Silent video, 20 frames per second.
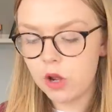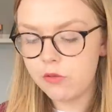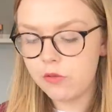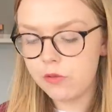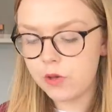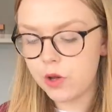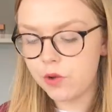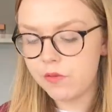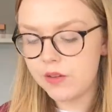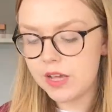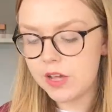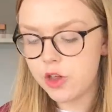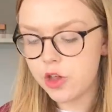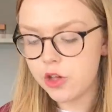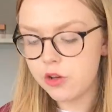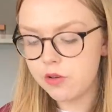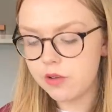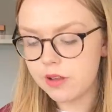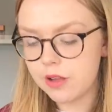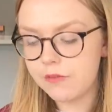overview of
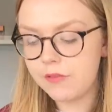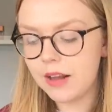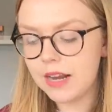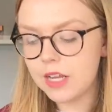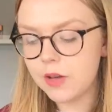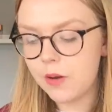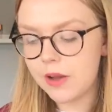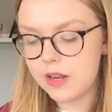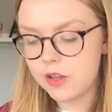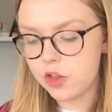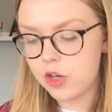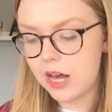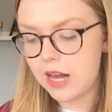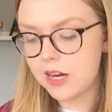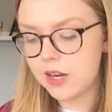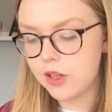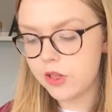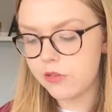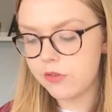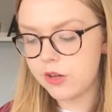issues, evaluate and
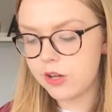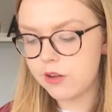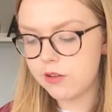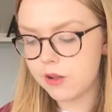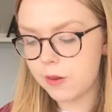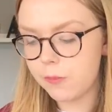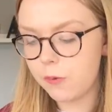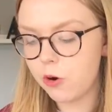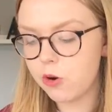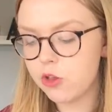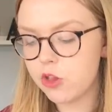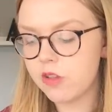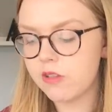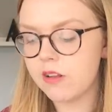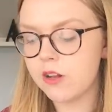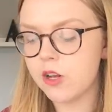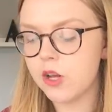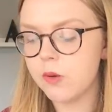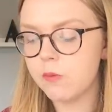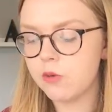challenge views,
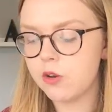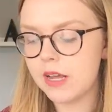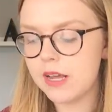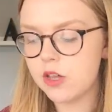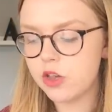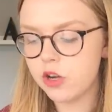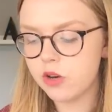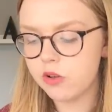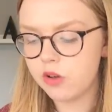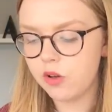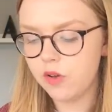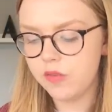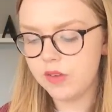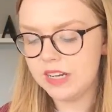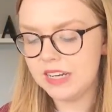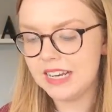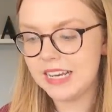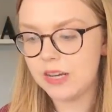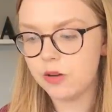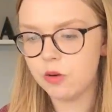approaches and interpretations of
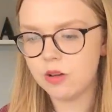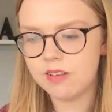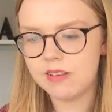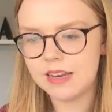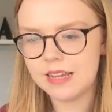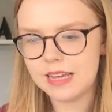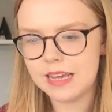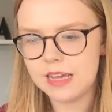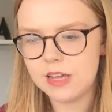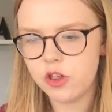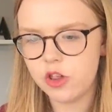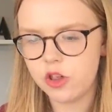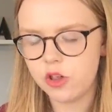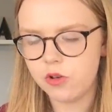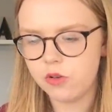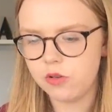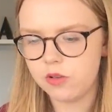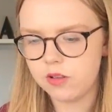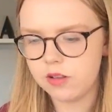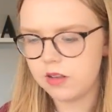linguistic
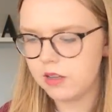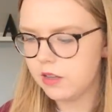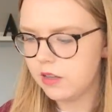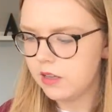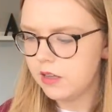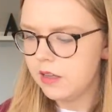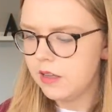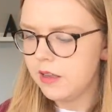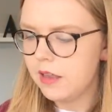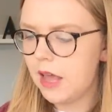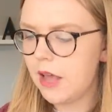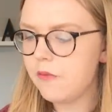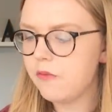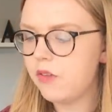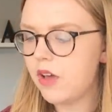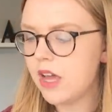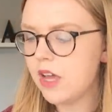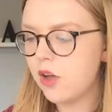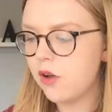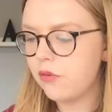issues. And
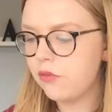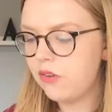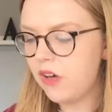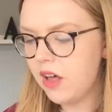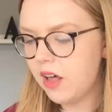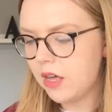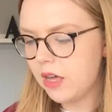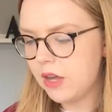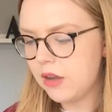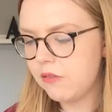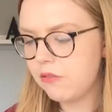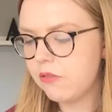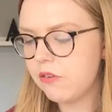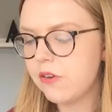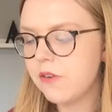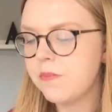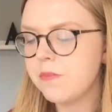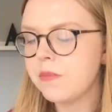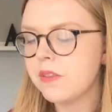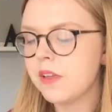for AO5,
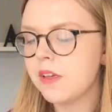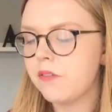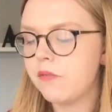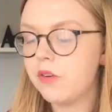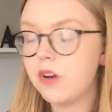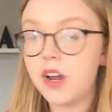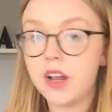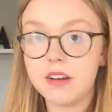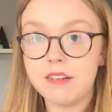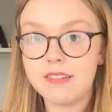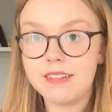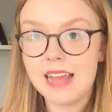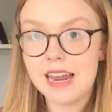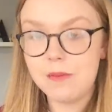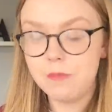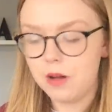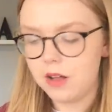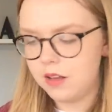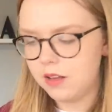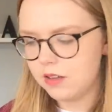for 9 to
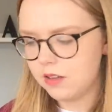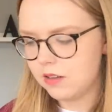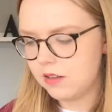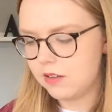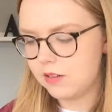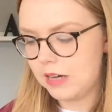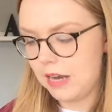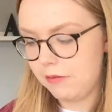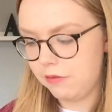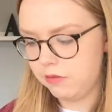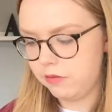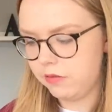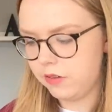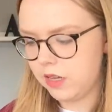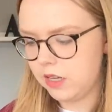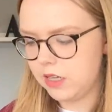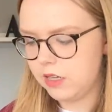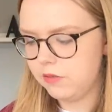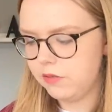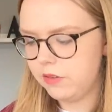10 marks, level
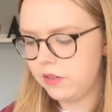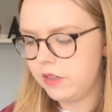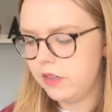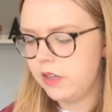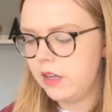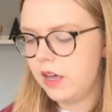5,